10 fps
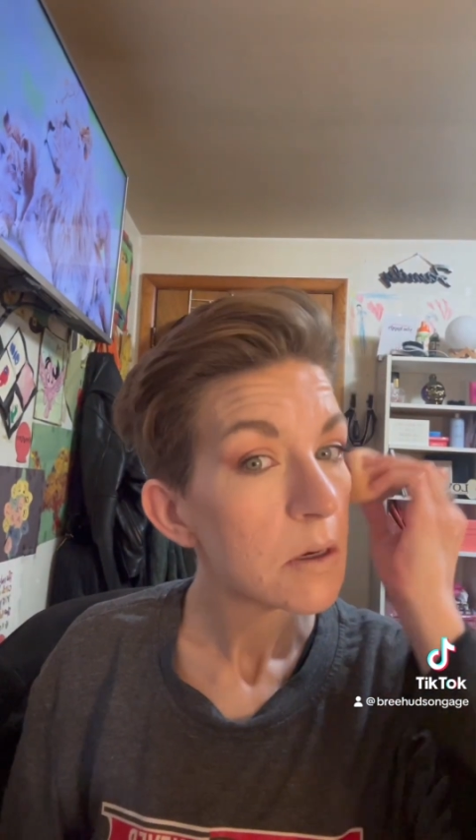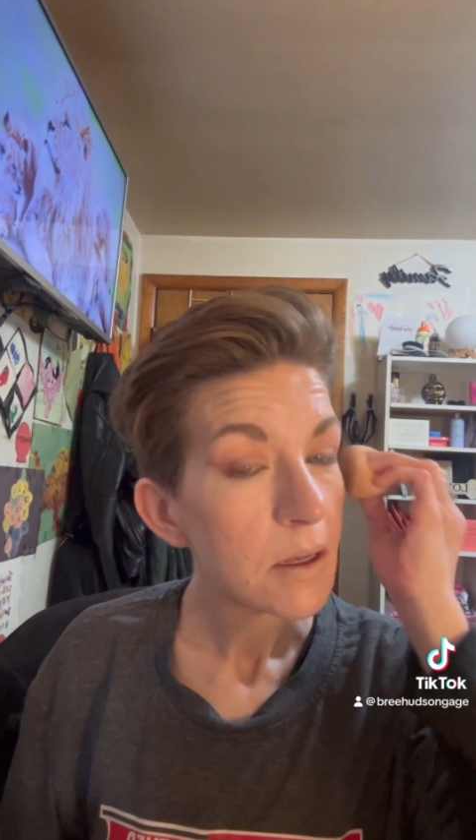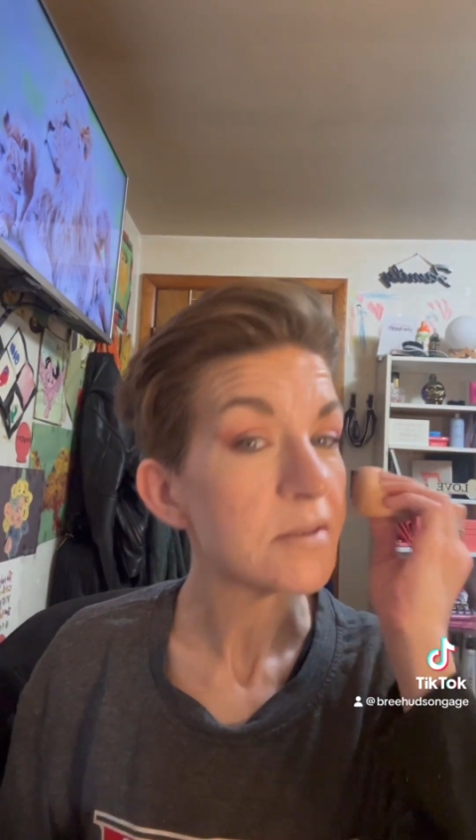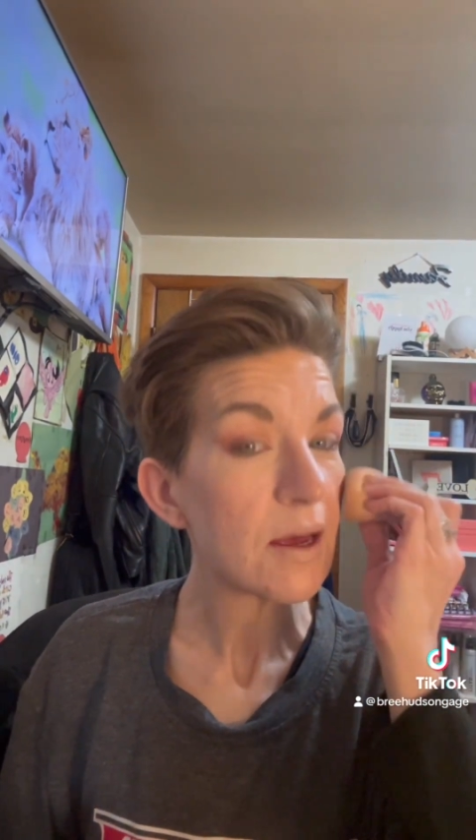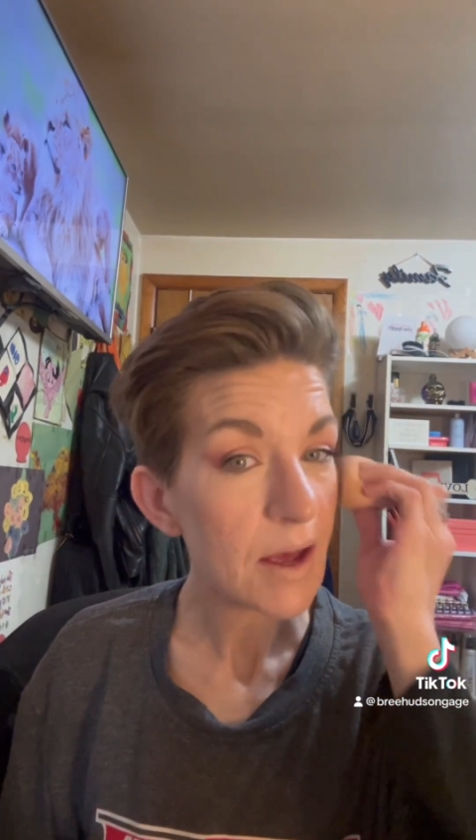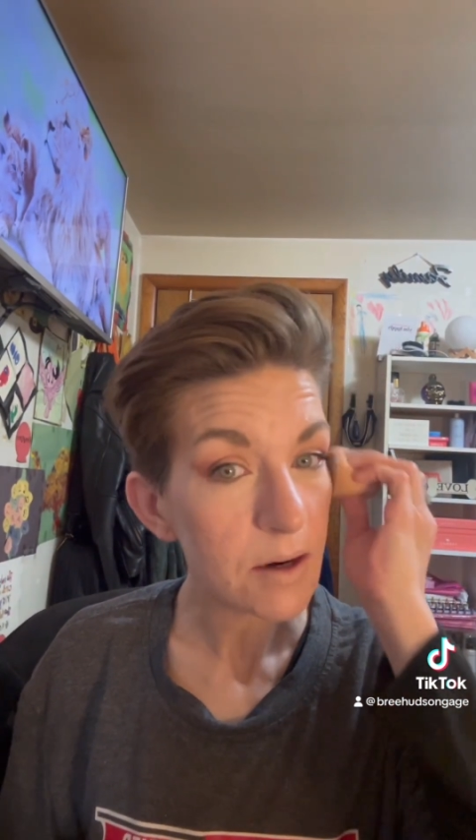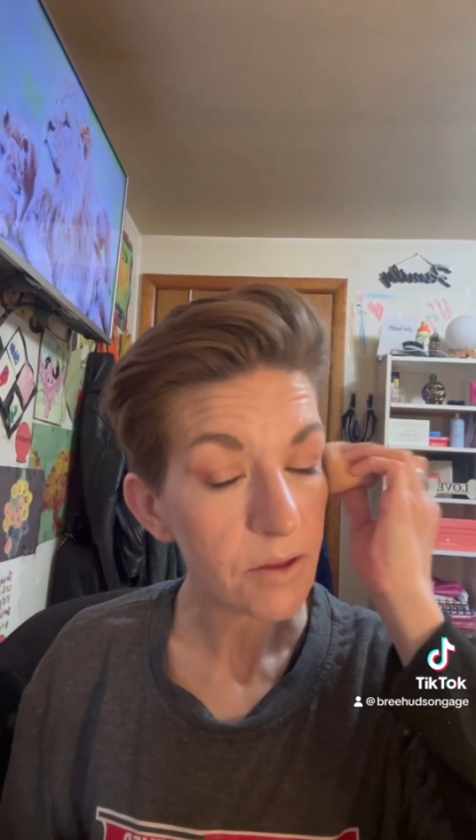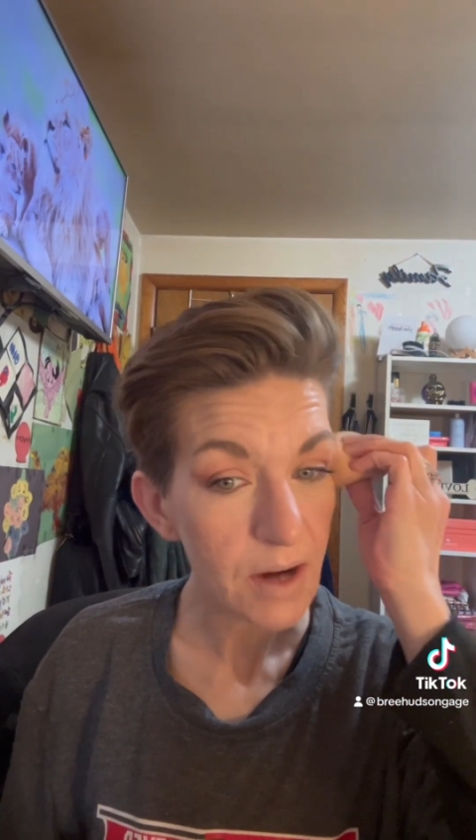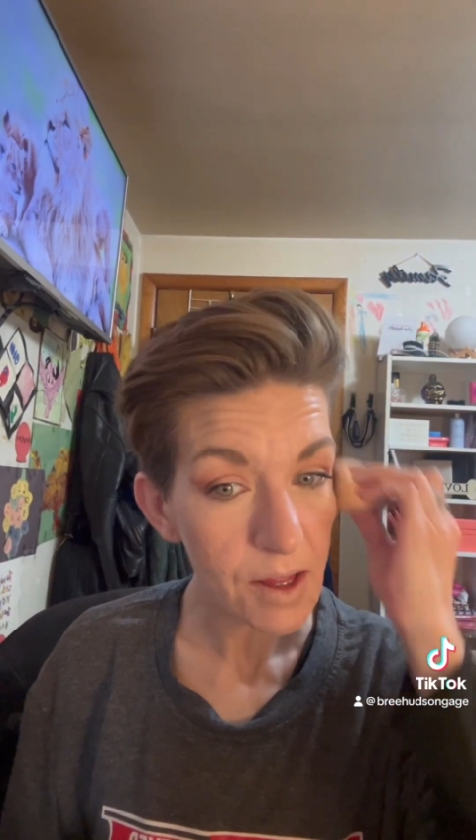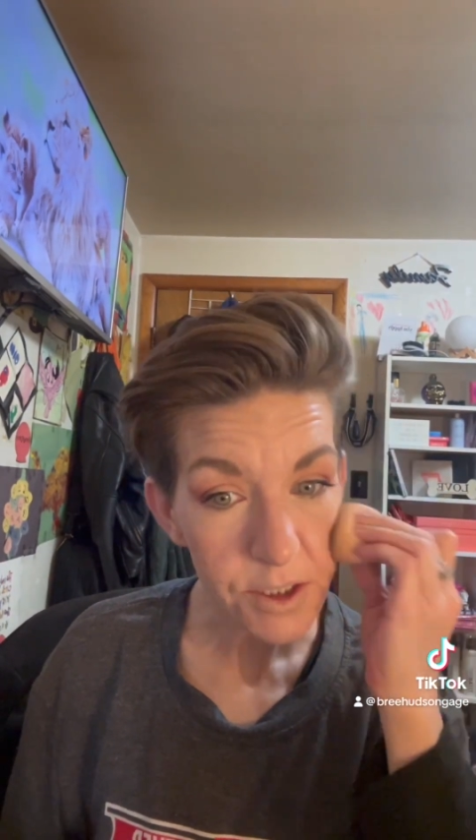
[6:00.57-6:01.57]
Because I've had
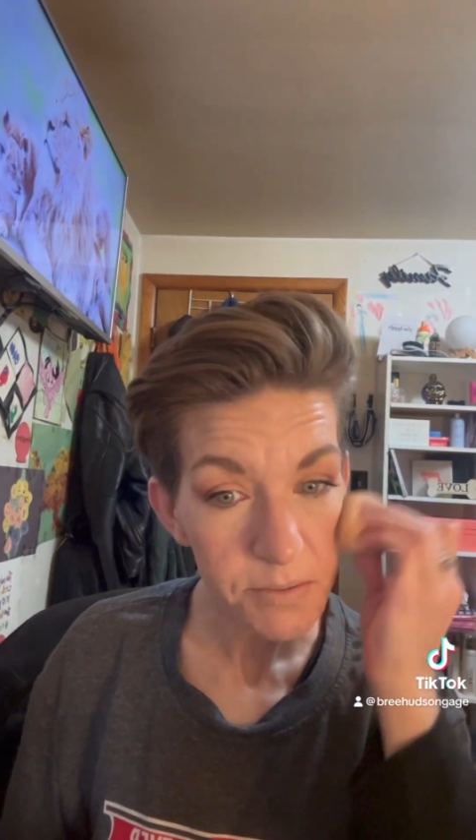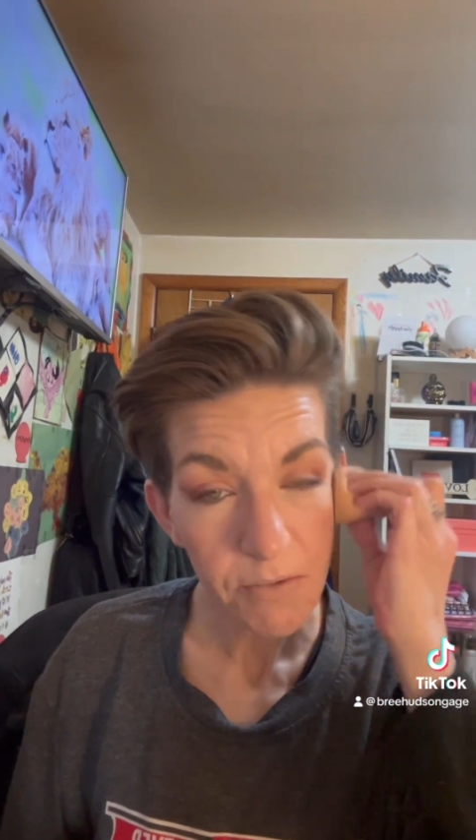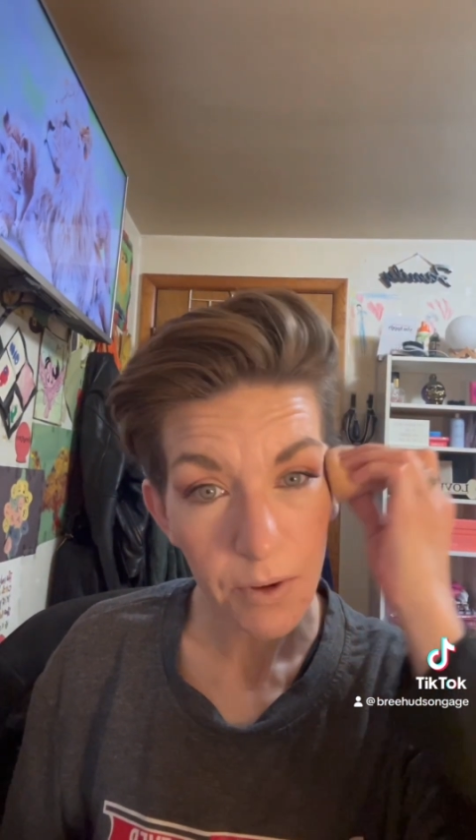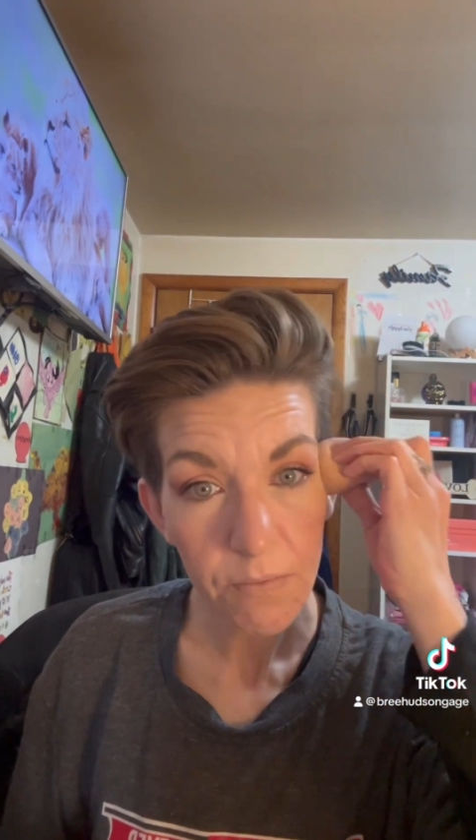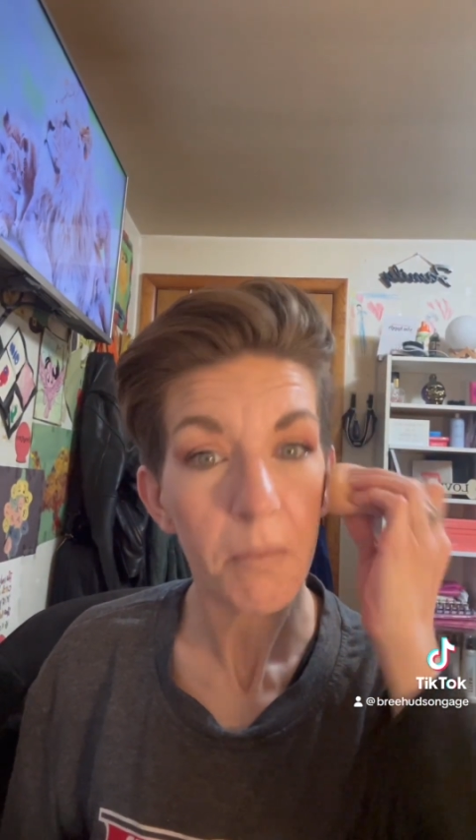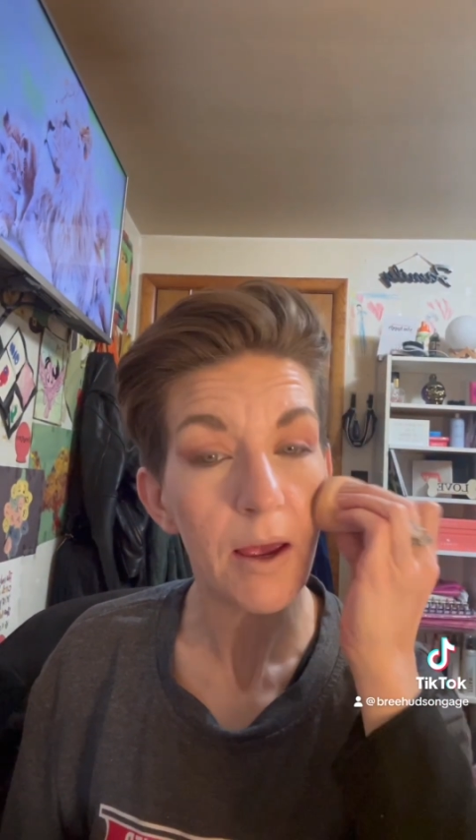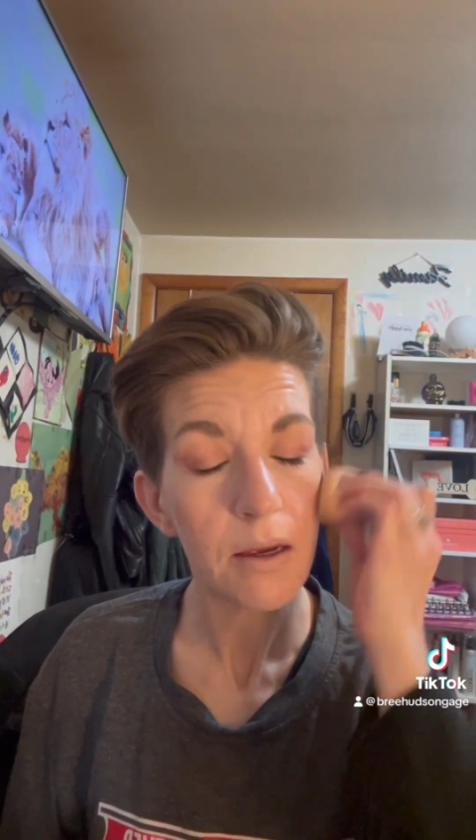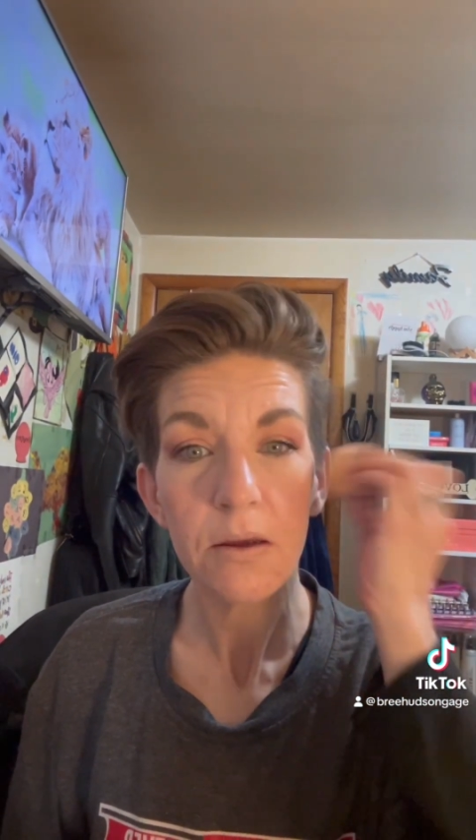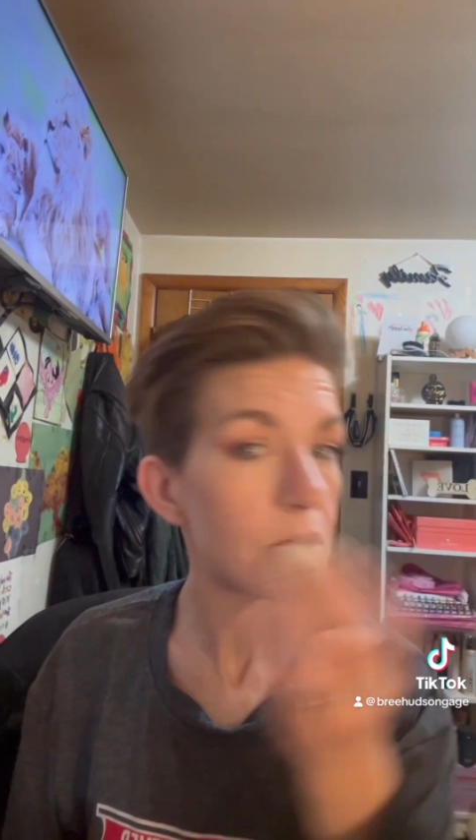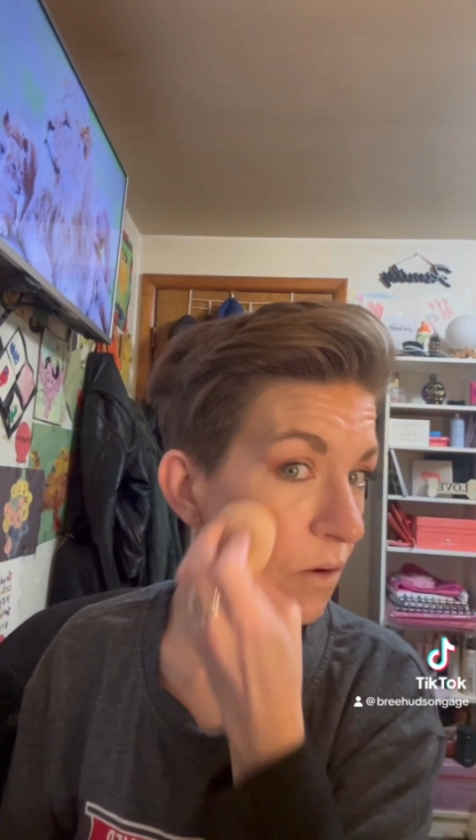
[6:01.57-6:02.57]
other collagens before from, like,
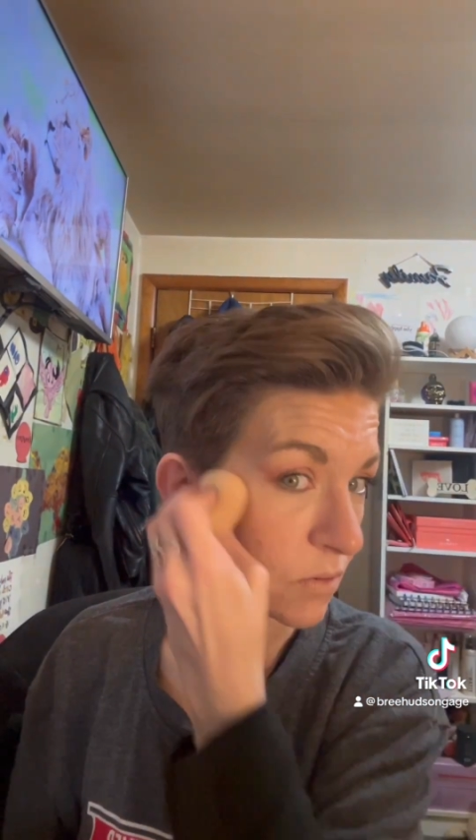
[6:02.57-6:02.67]
you know,